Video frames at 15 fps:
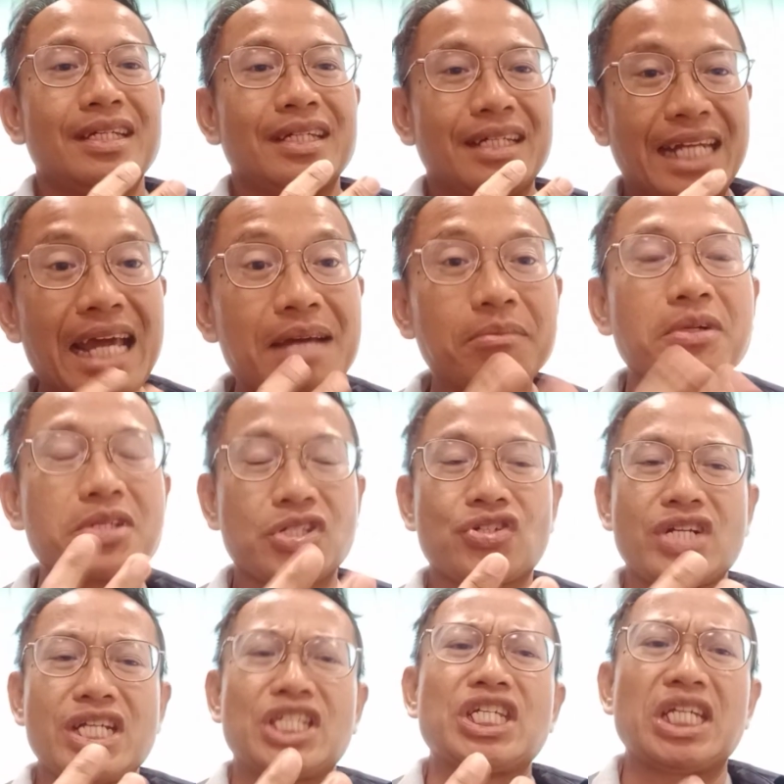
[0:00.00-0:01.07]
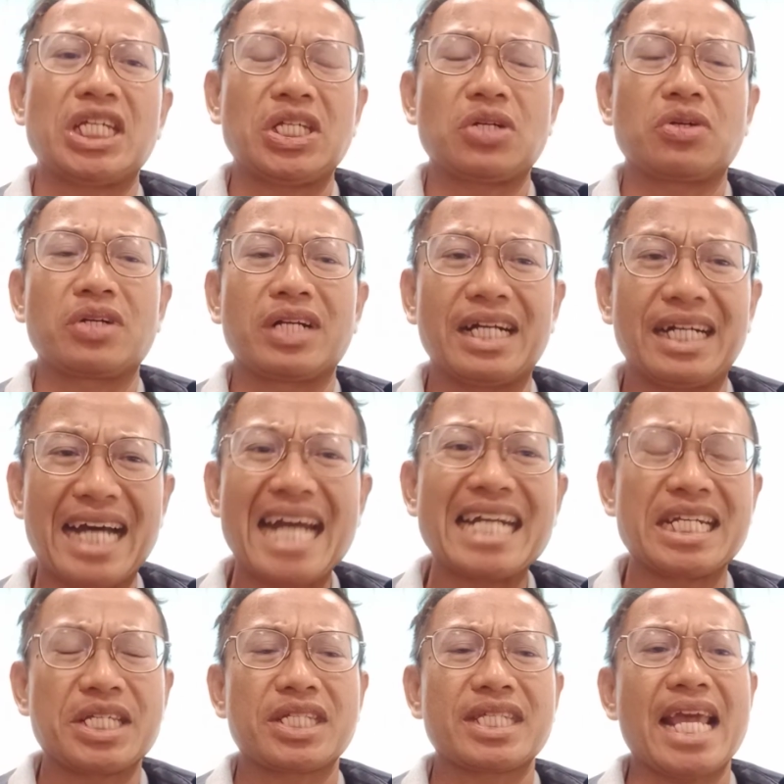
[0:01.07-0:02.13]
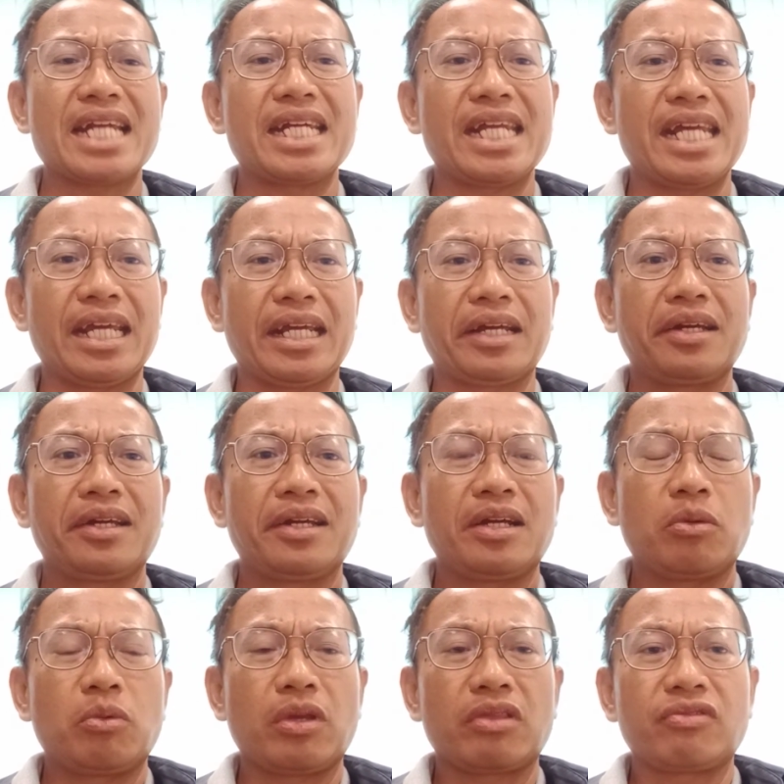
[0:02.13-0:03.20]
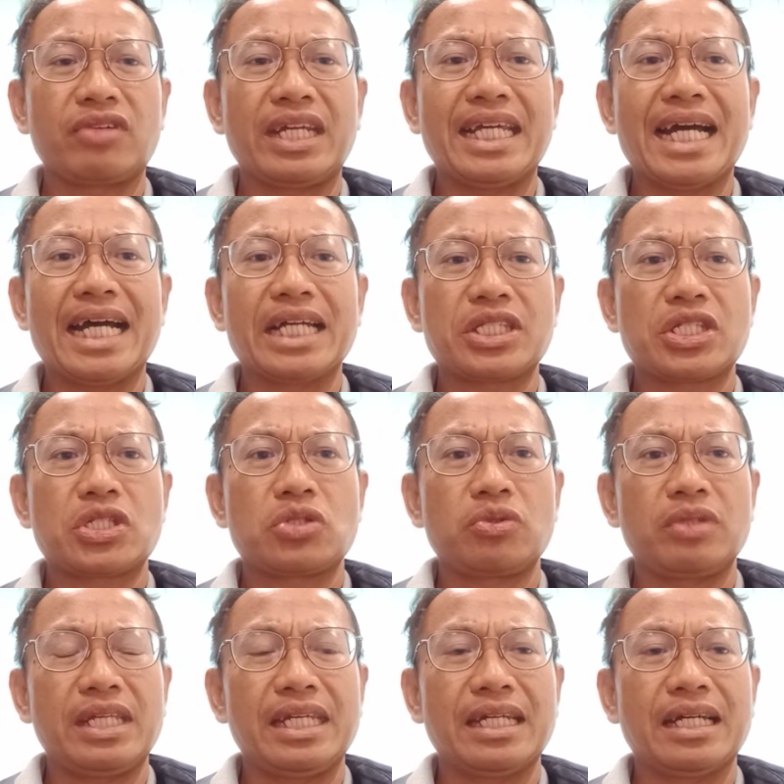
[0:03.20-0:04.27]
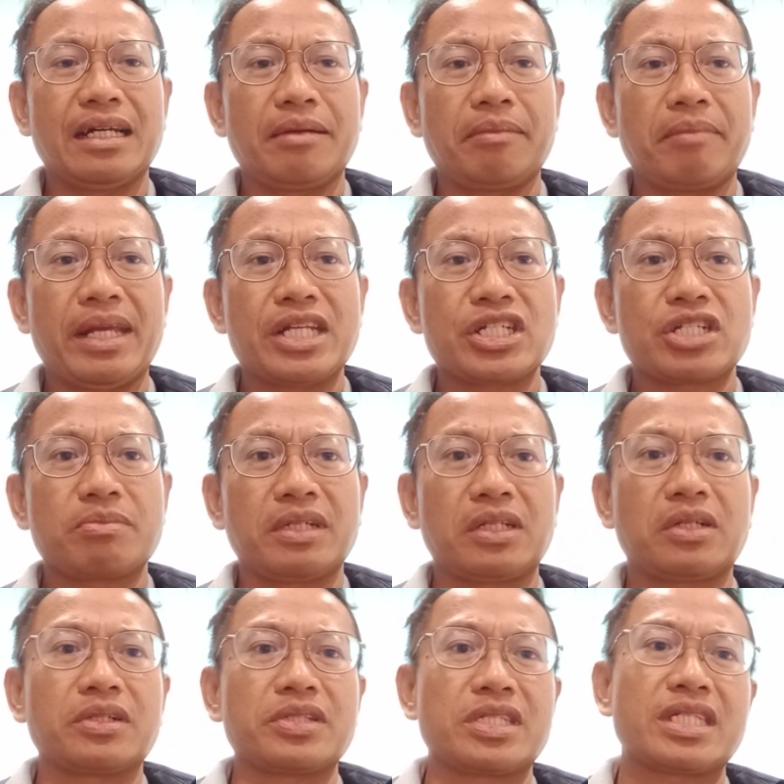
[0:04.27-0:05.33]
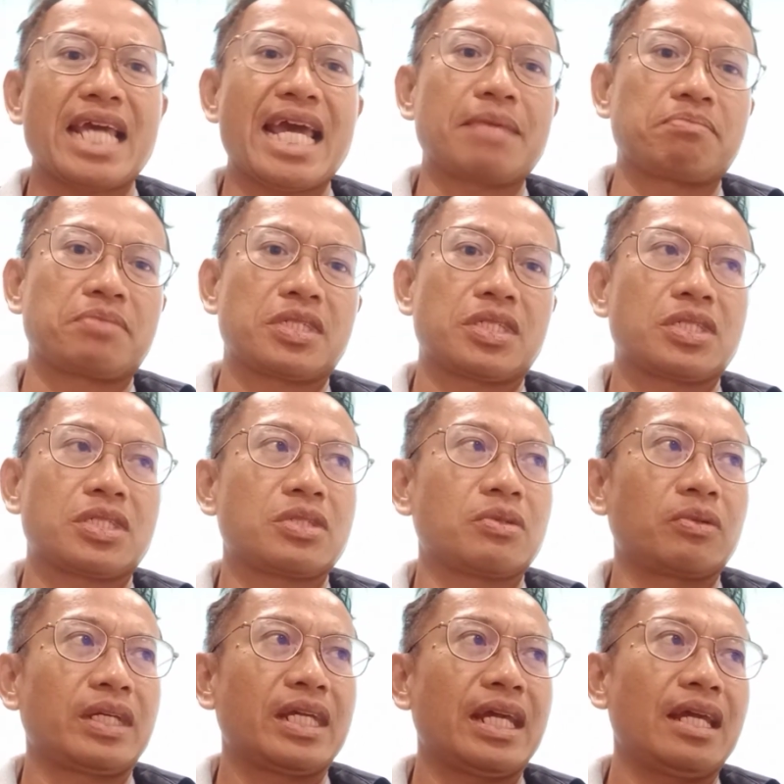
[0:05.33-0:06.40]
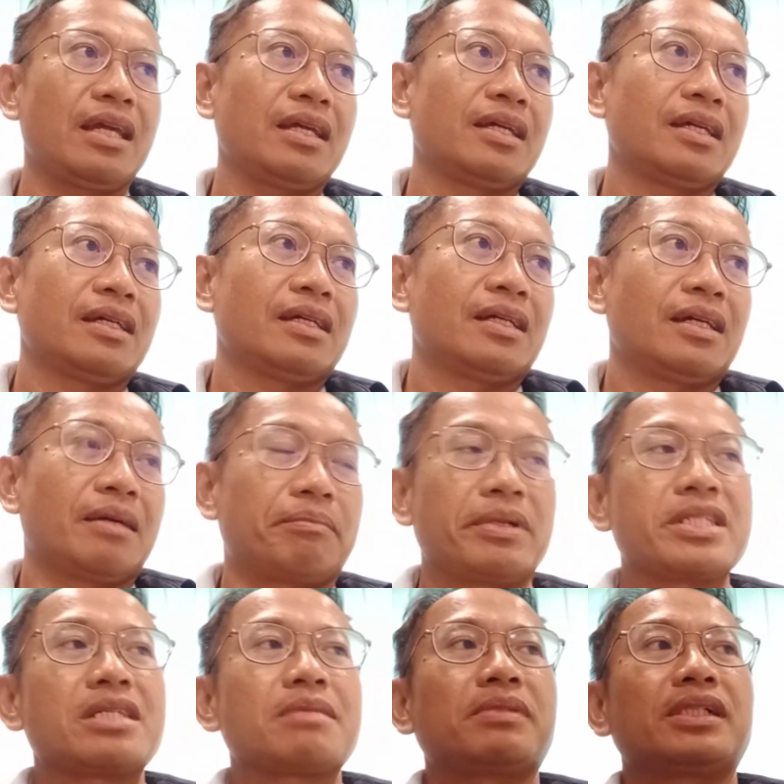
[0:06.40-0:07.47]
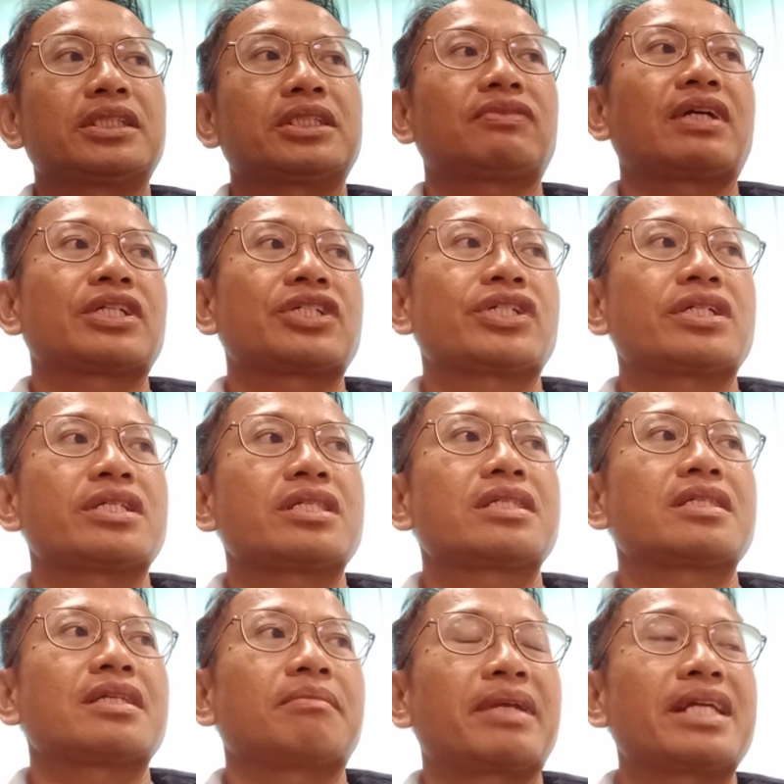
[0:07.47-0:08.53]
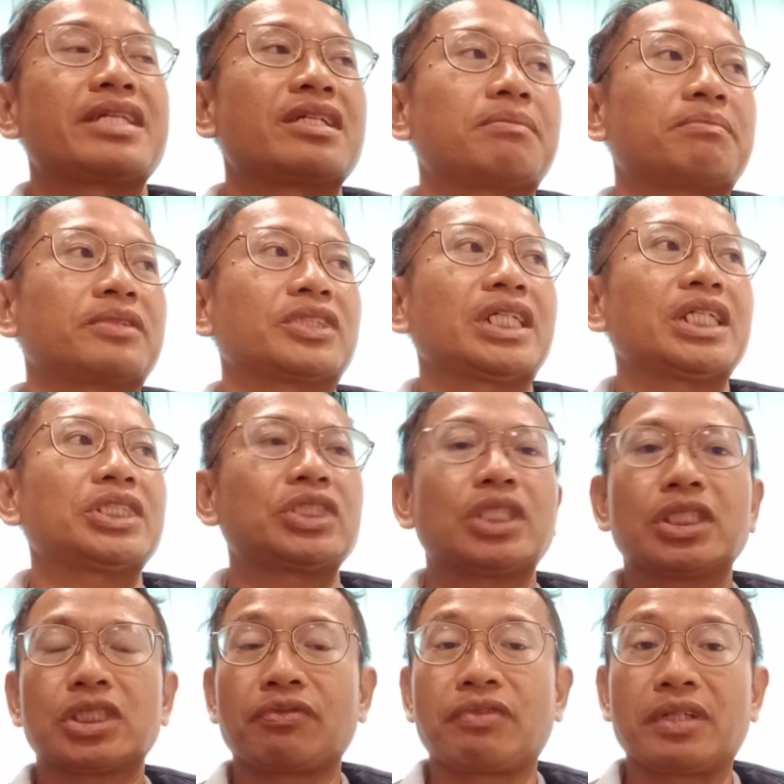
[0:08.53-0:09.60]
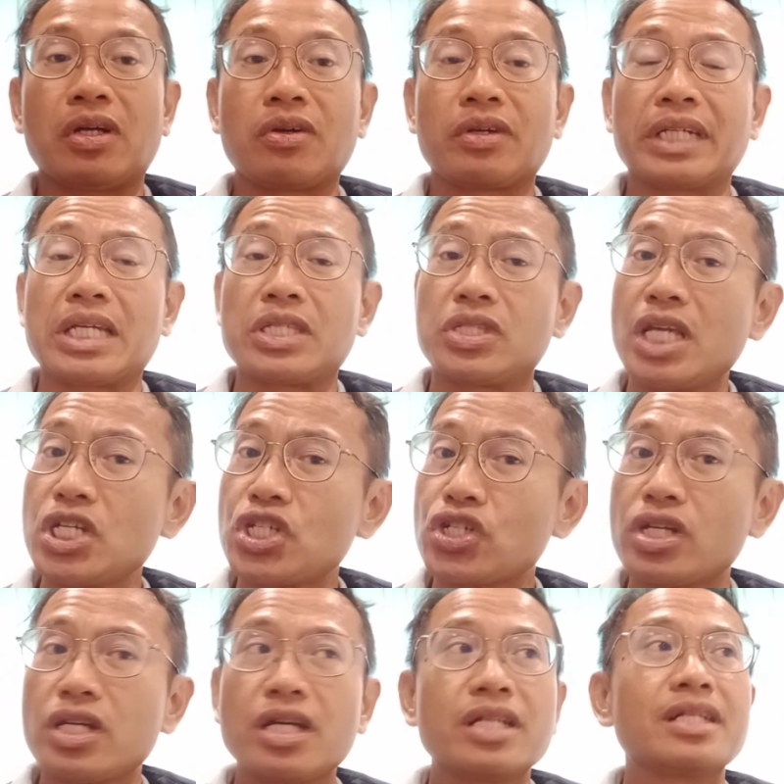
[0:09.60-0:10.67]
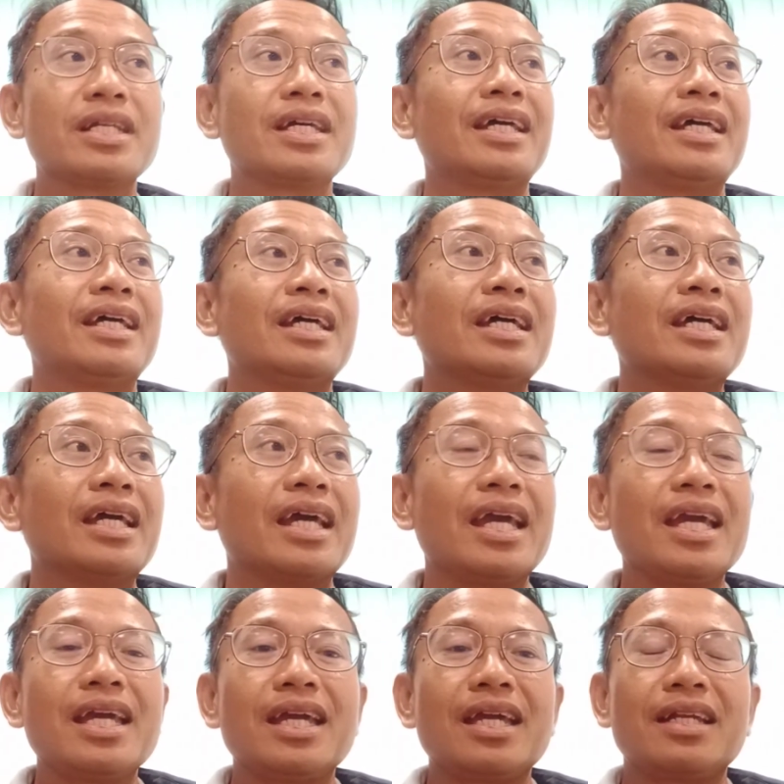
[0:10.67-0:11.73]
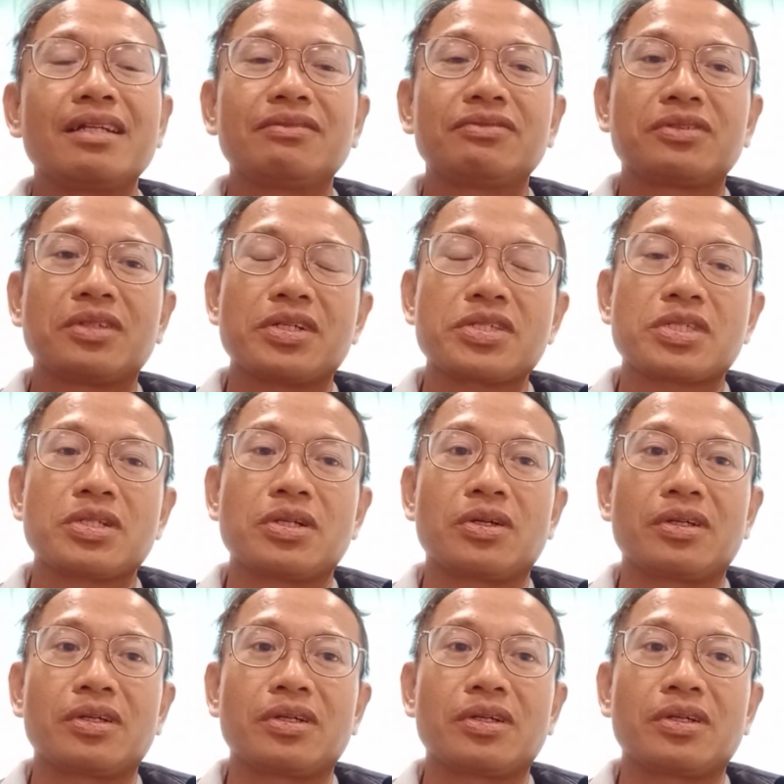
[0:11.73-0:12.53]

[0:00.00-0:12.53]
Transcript: demonstrating your understanding with regards to the management concepts, okay, principles, functions, and managerial processes of an organization, and of course, your